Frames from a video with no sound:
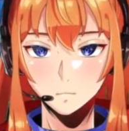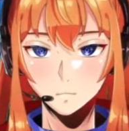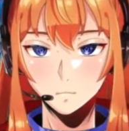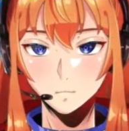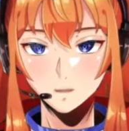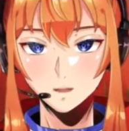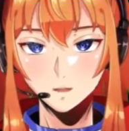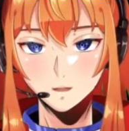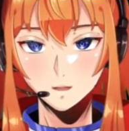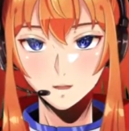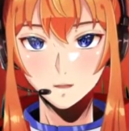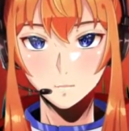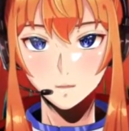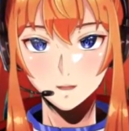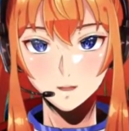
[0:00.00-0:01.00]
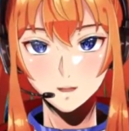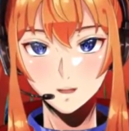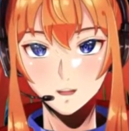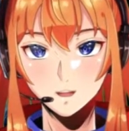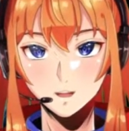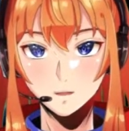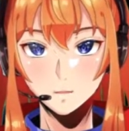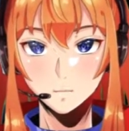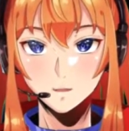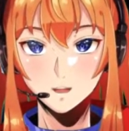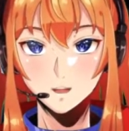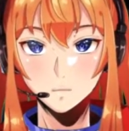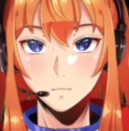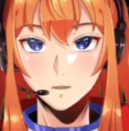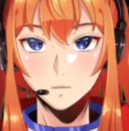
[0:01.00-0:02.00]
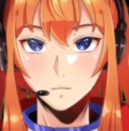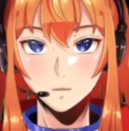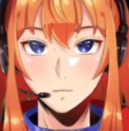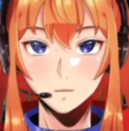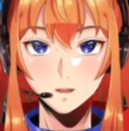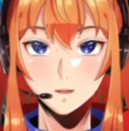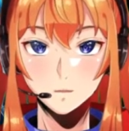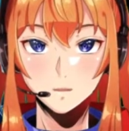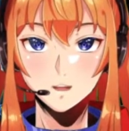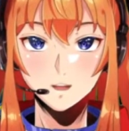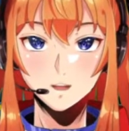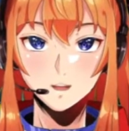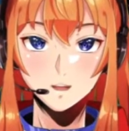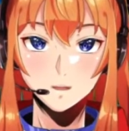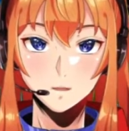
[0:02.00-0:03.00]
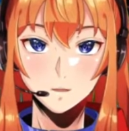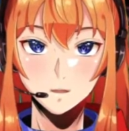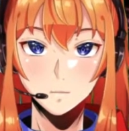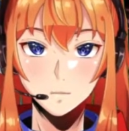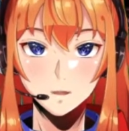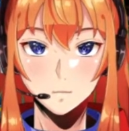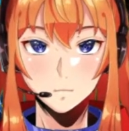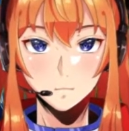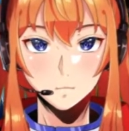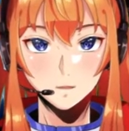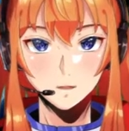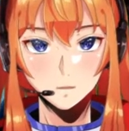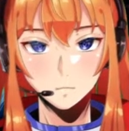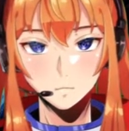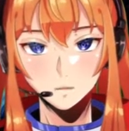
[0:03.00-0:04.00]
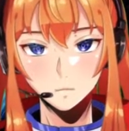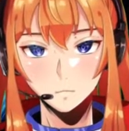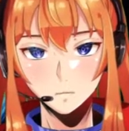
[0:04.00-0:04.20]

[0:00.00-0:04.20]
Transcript: Since the presentation of the game is well done, traveling through Sinnoh can be an